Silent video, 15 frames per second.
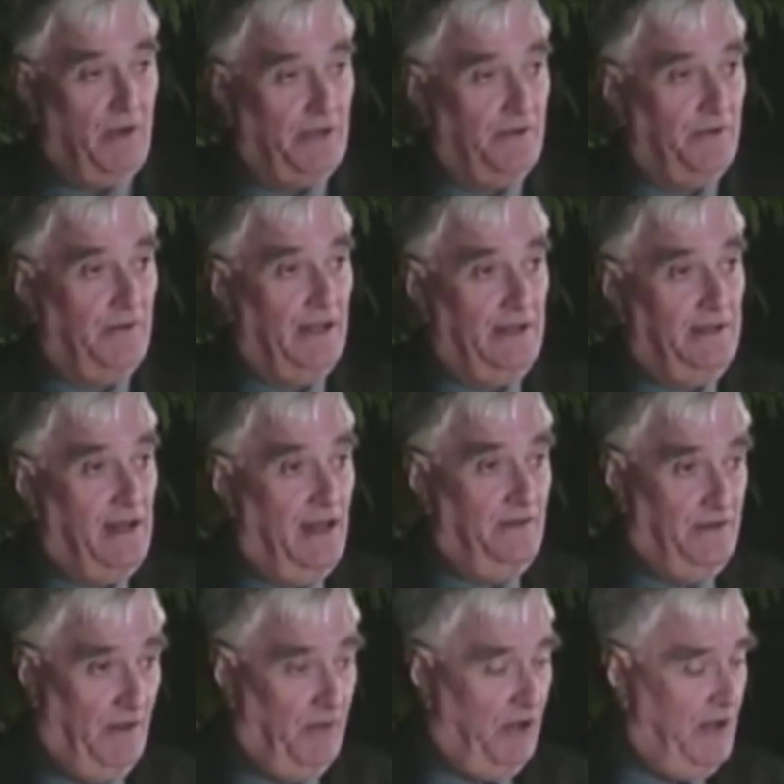whether a
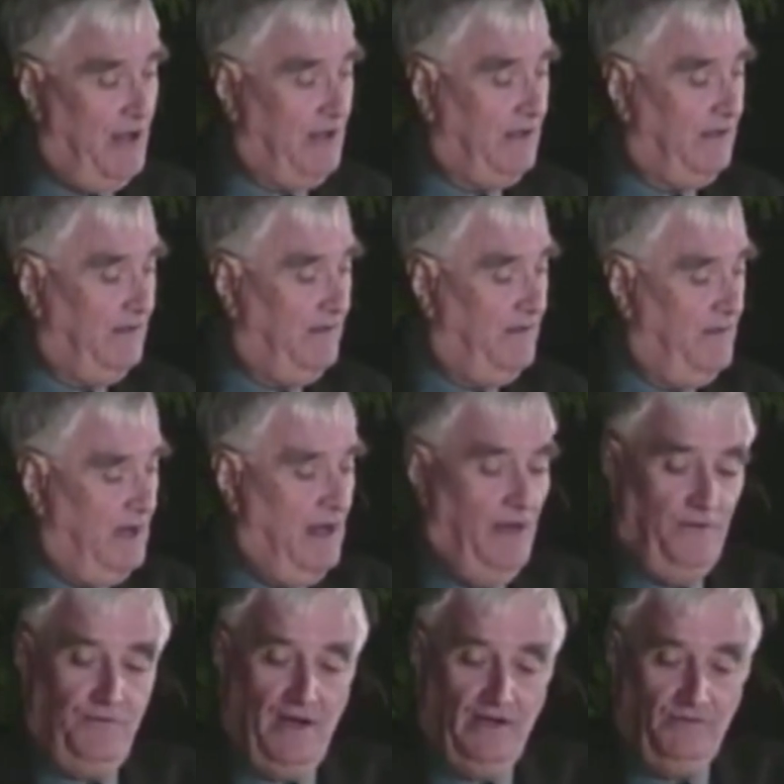double lung
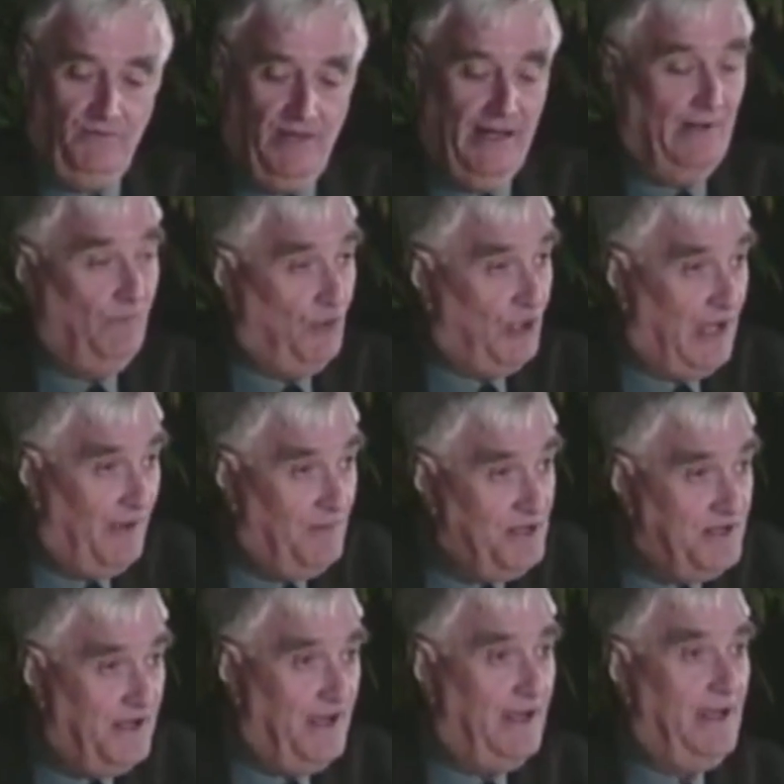transplant will come
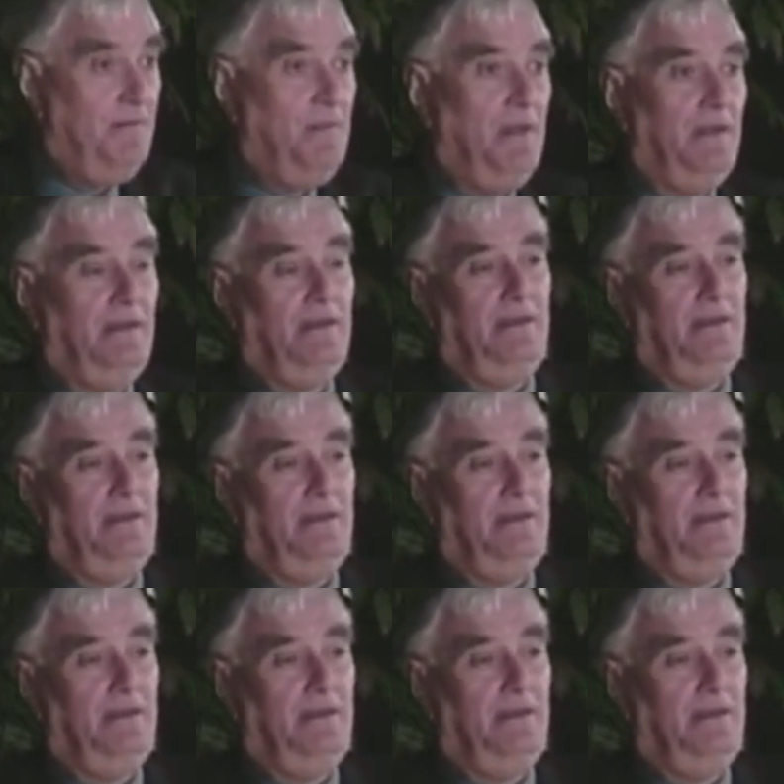in time,